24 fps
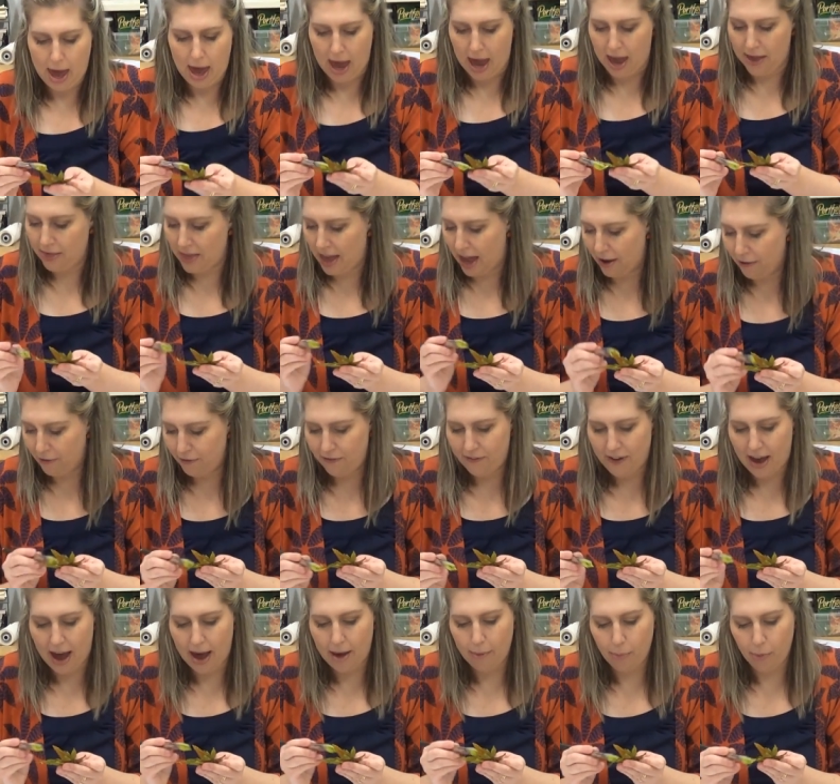And that
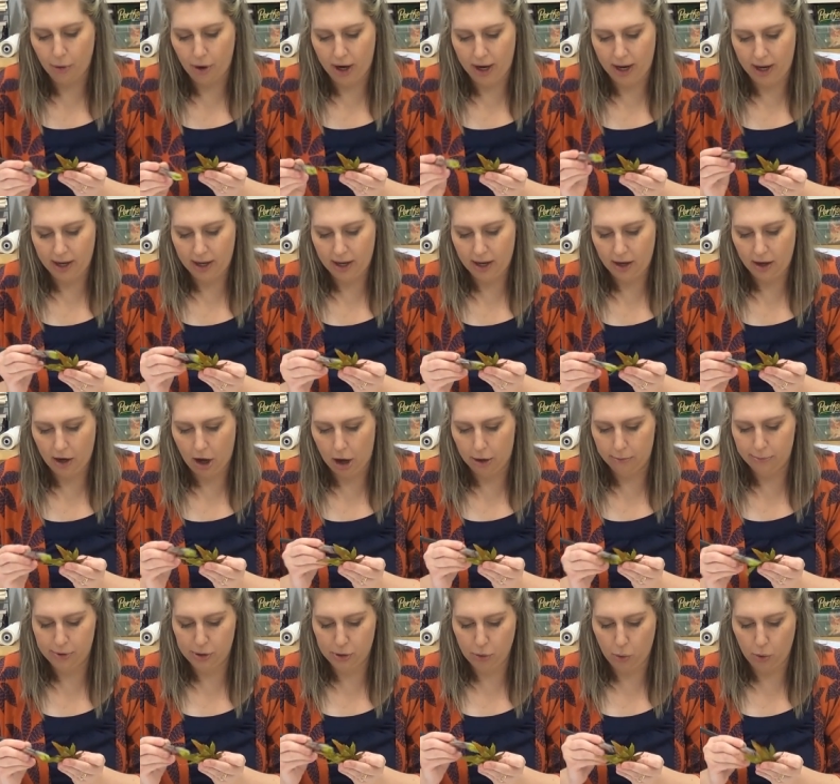fabric
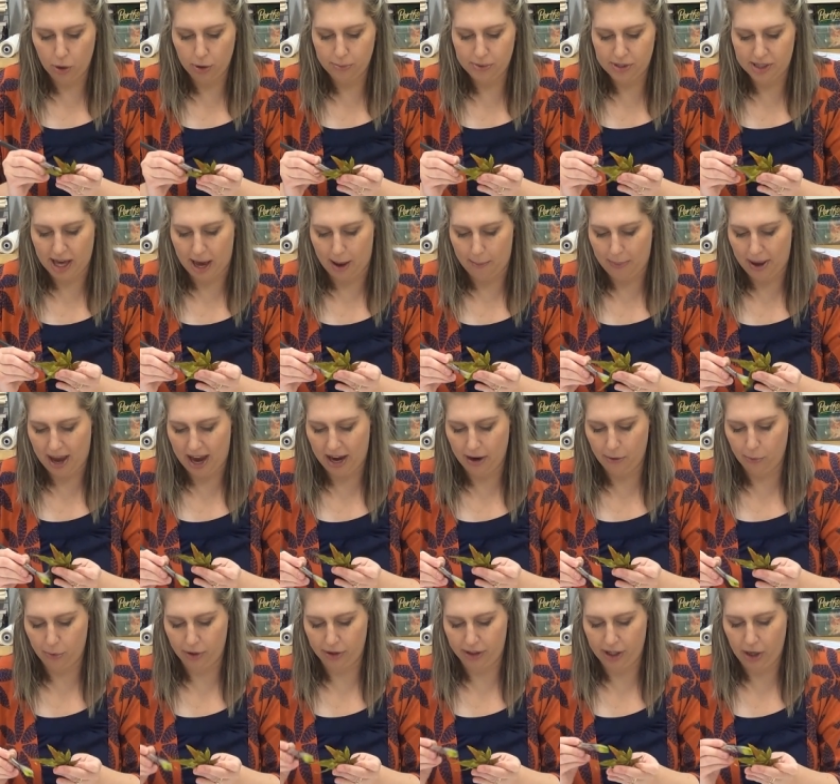absorbs that
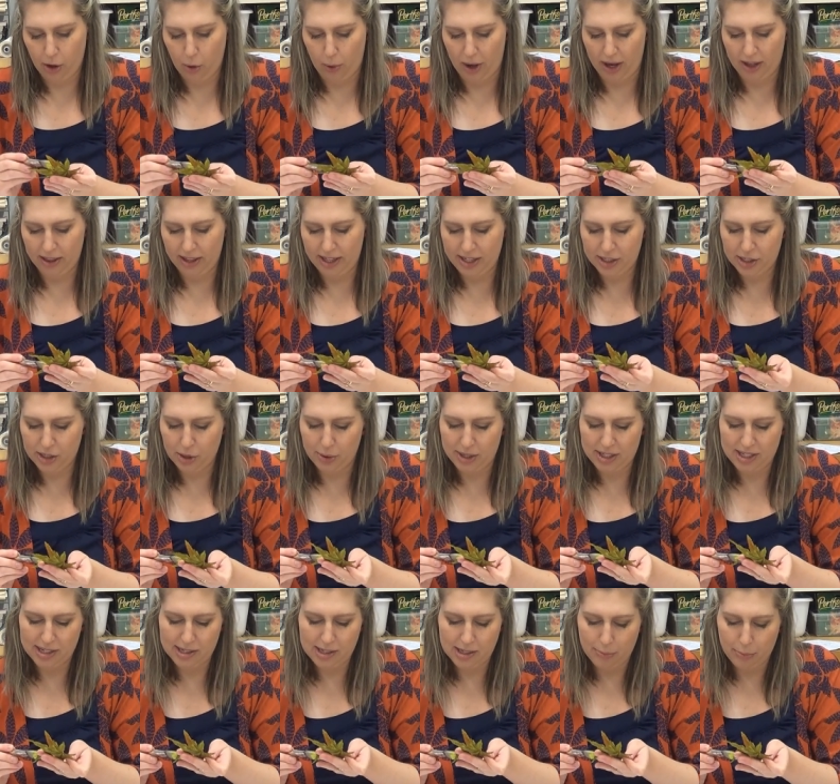paint really quickly so it
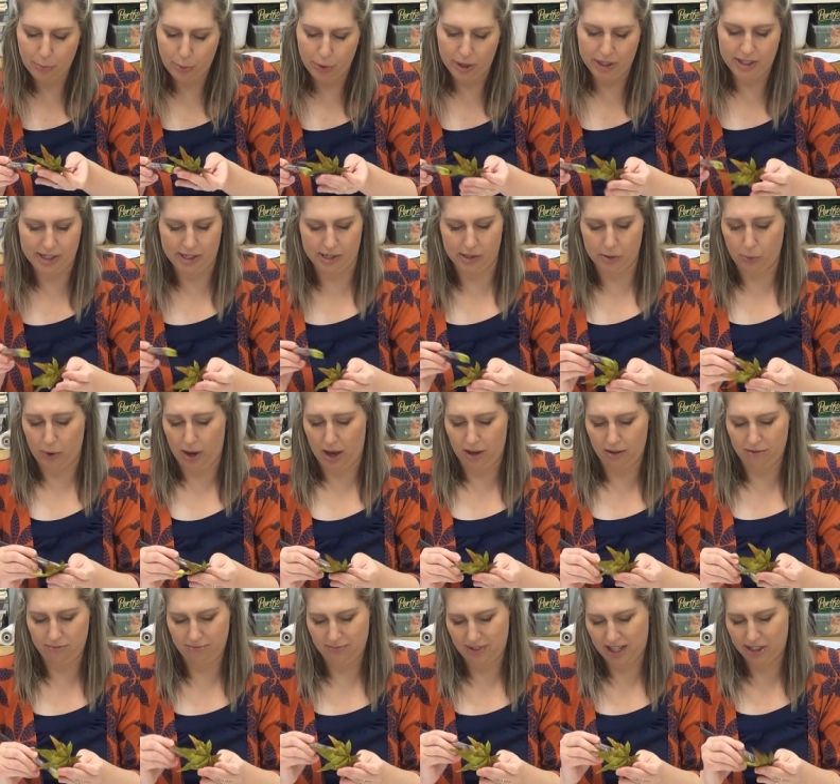doesn't print as well.
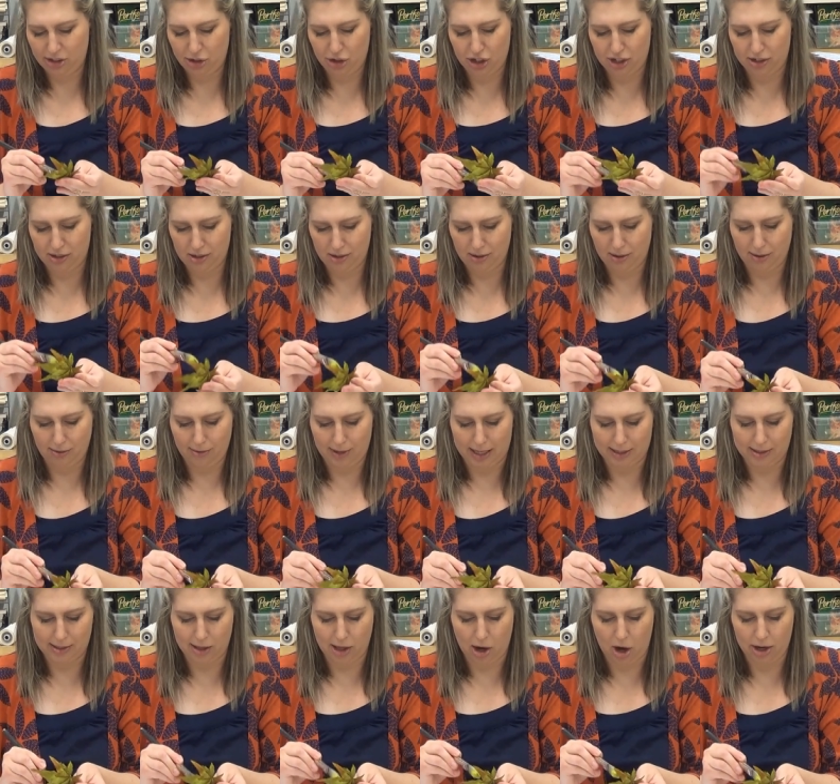That's just,
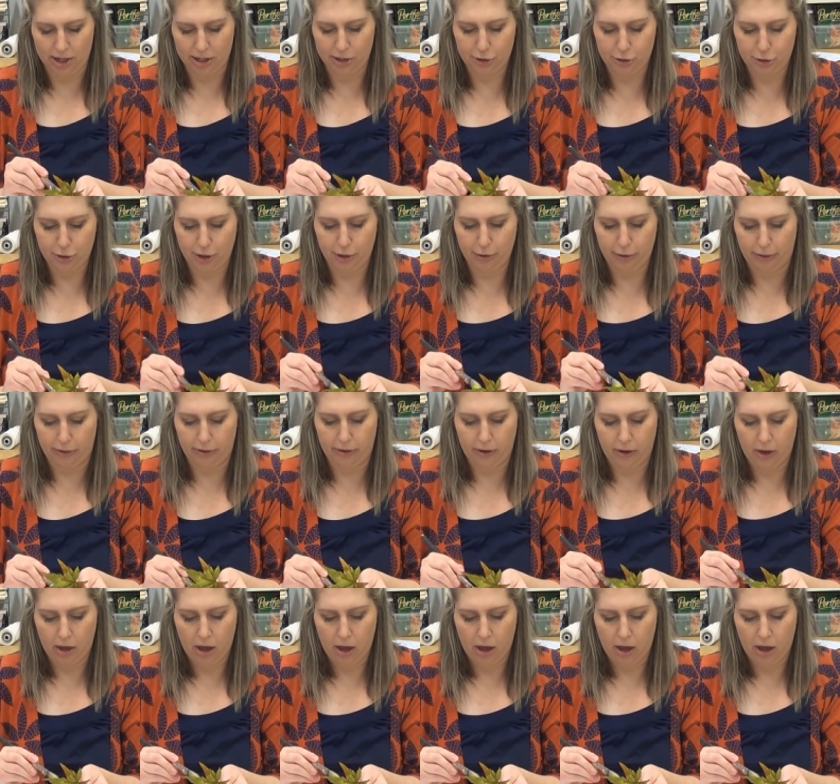that's the honest truth.